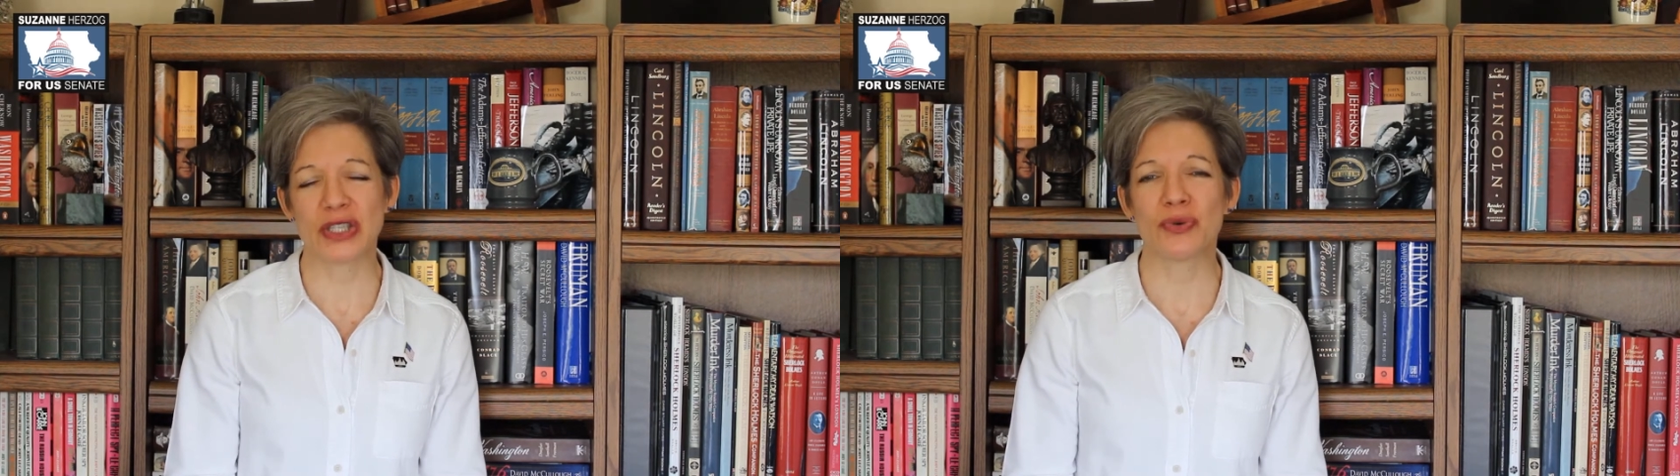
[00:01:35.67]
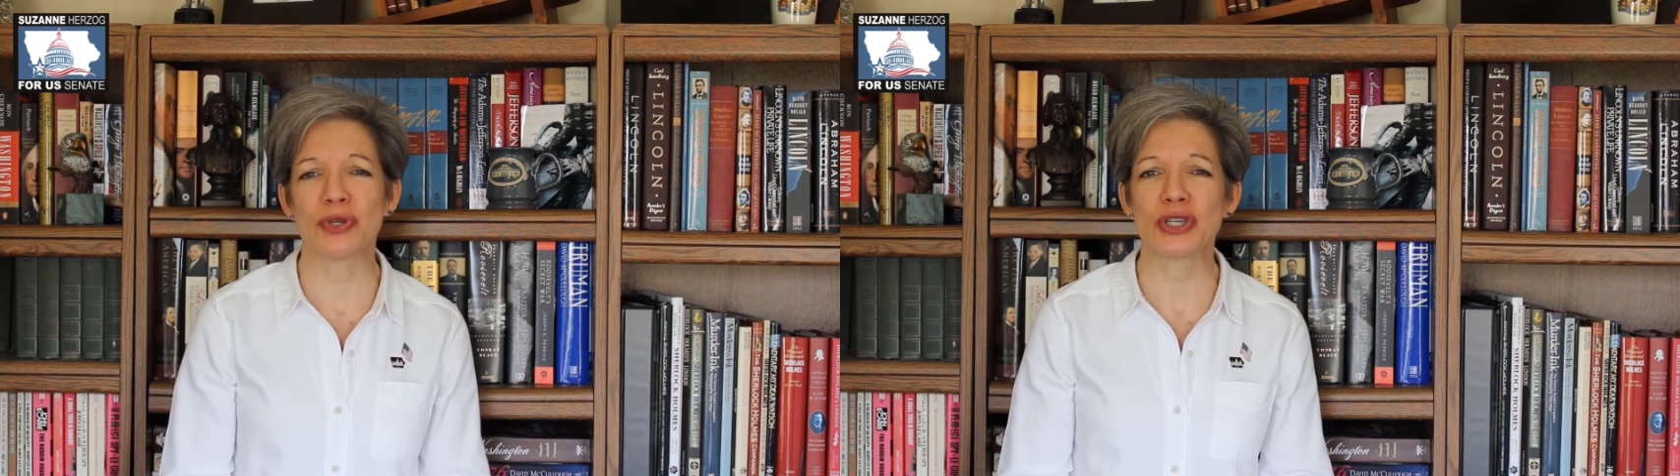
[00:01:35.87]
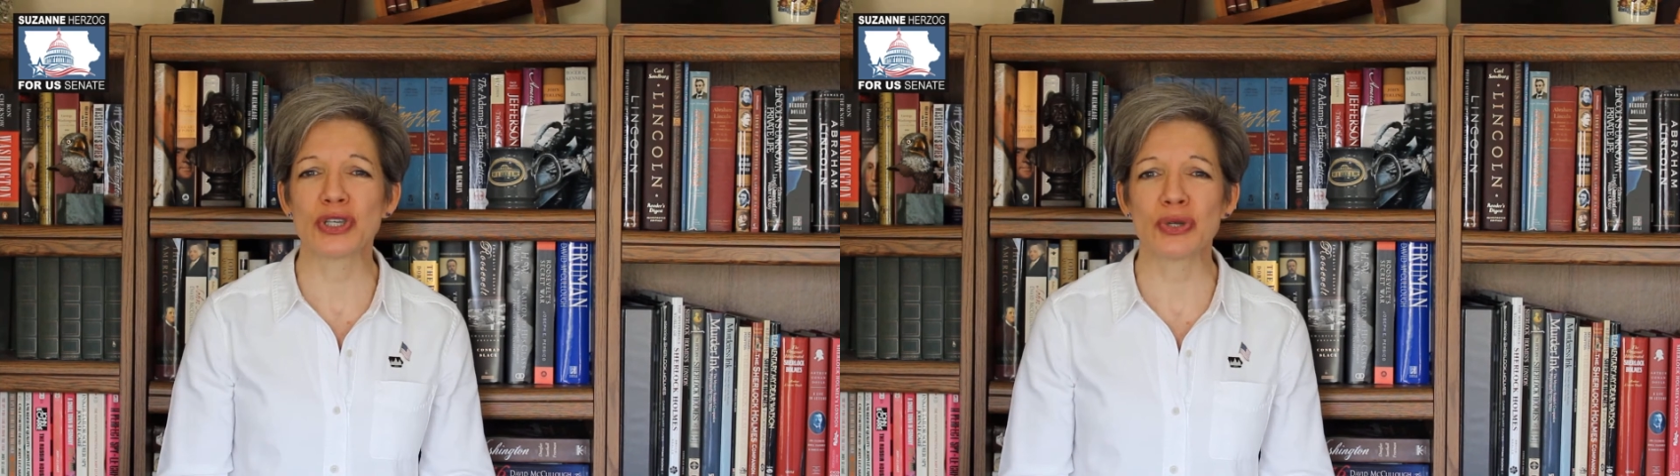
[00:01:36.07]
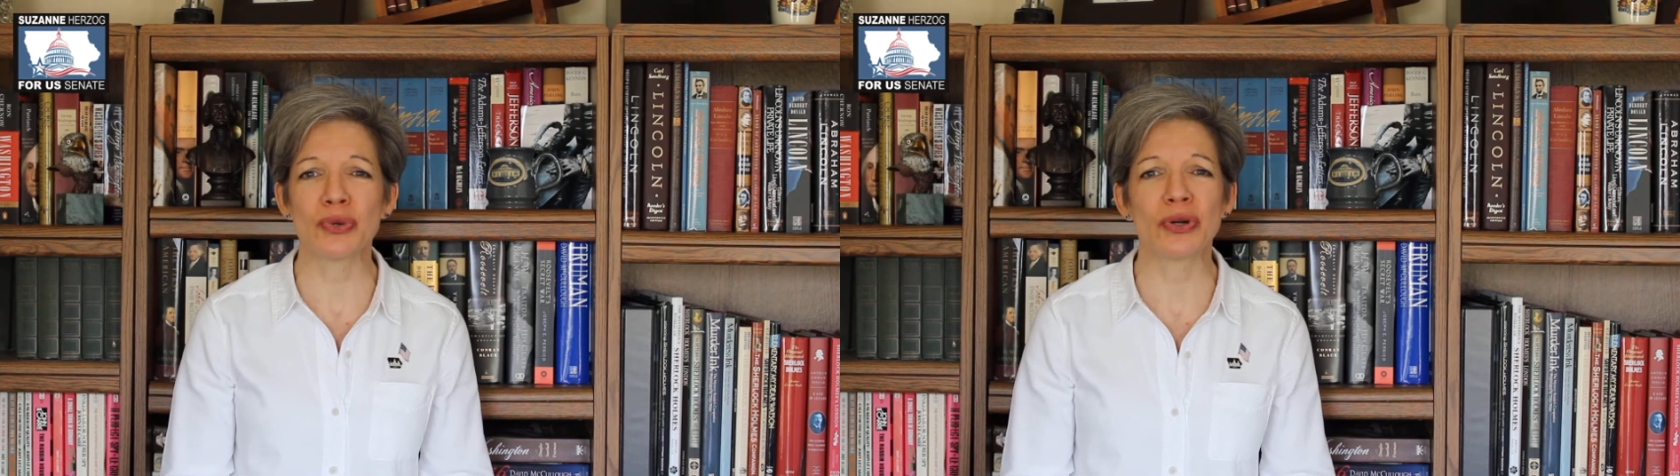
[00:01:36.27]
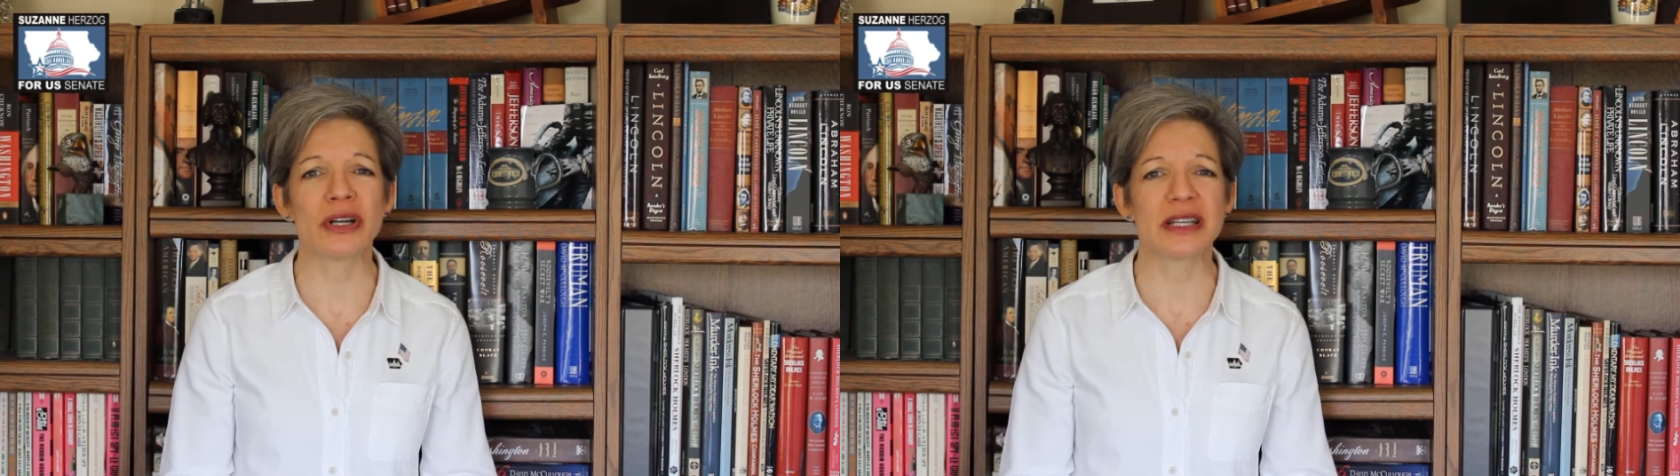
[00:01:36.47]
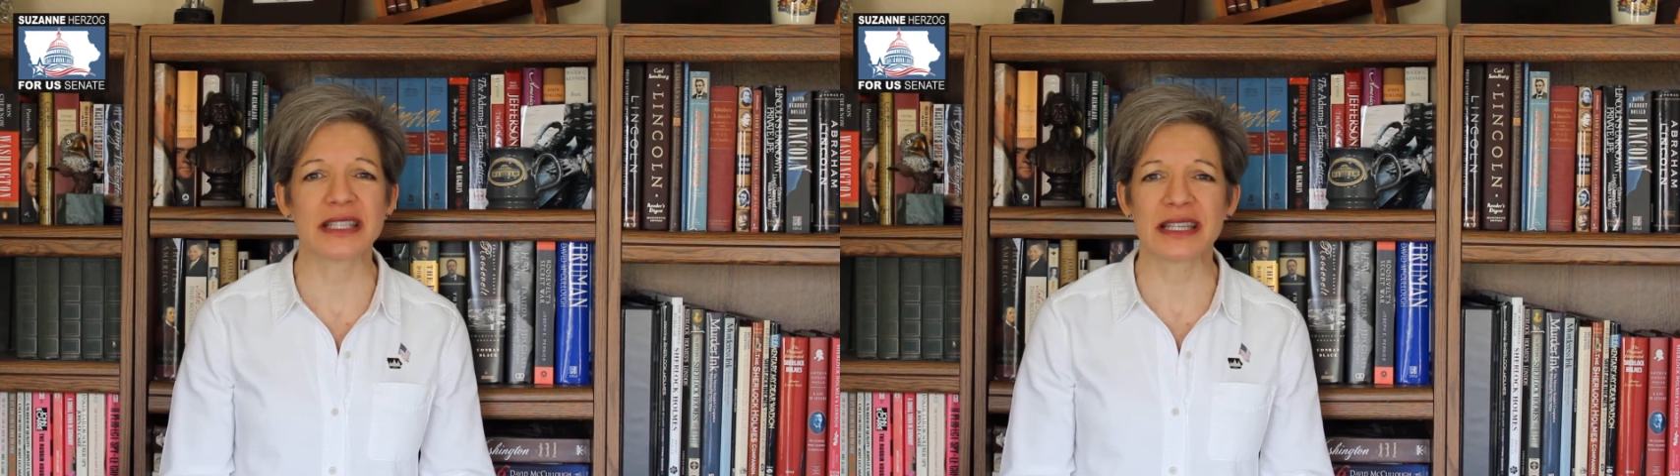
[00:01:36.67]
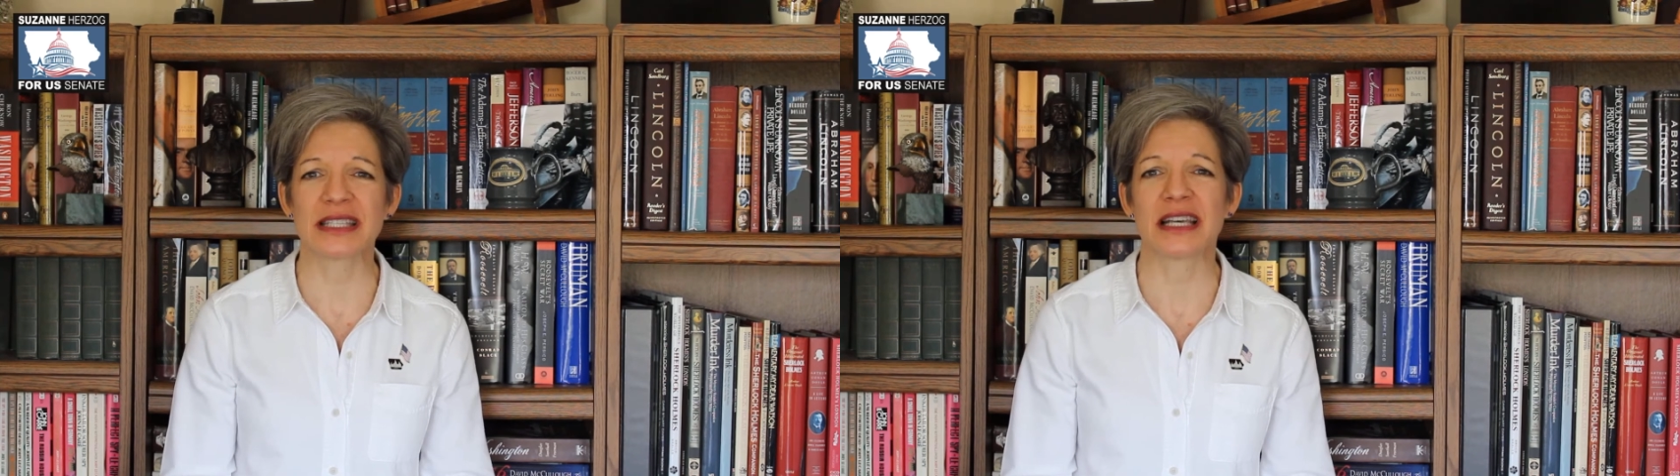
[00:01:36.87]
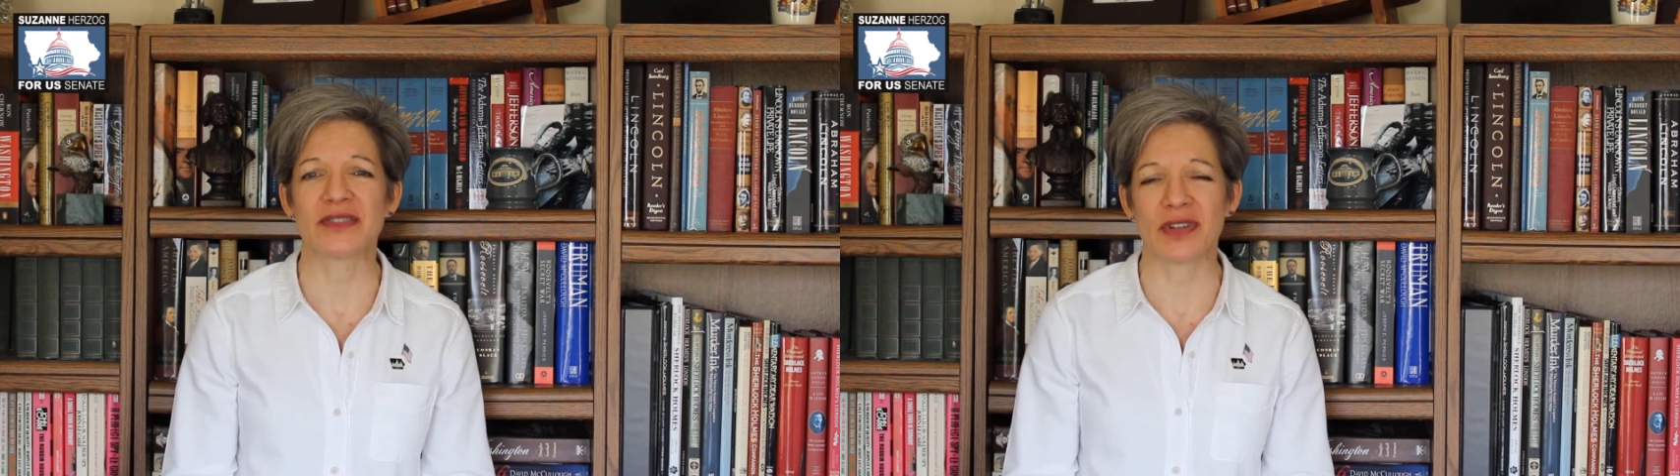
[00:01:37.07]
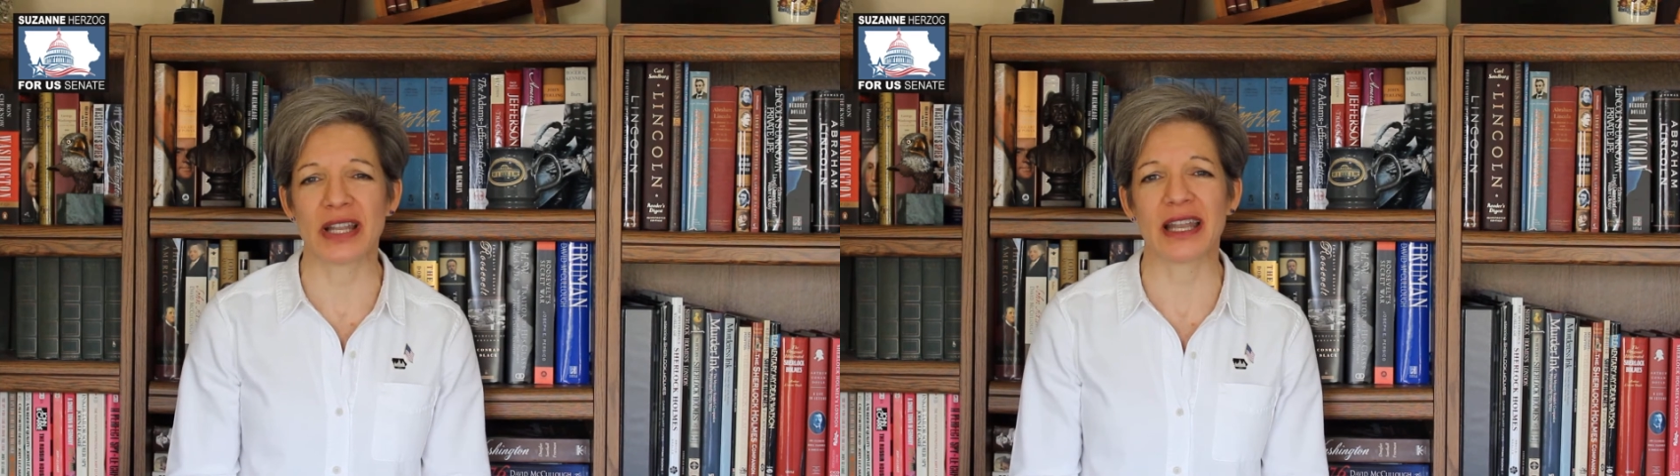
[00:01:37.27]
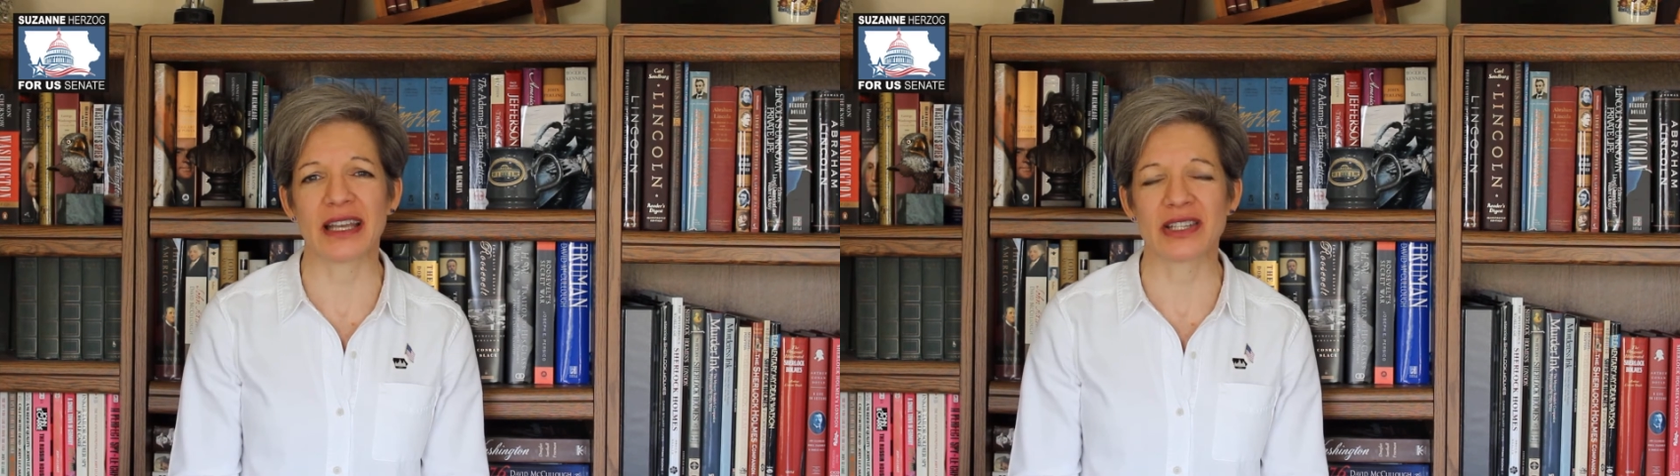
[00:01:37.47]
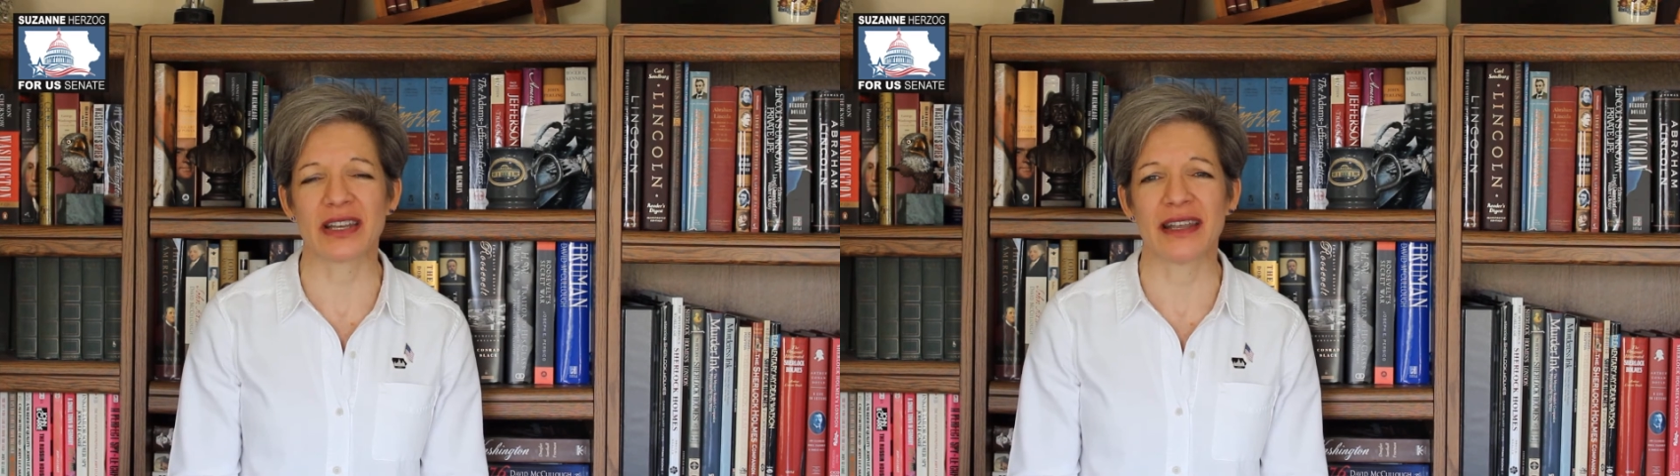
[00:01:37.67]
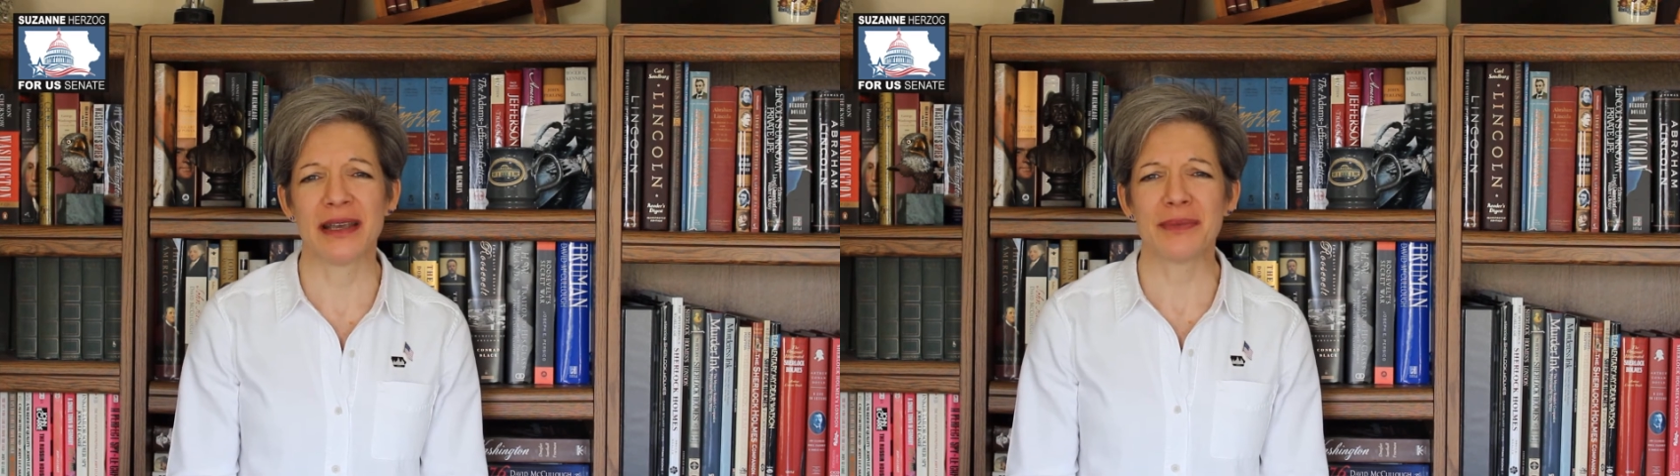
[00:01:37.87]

to ensure a successful election,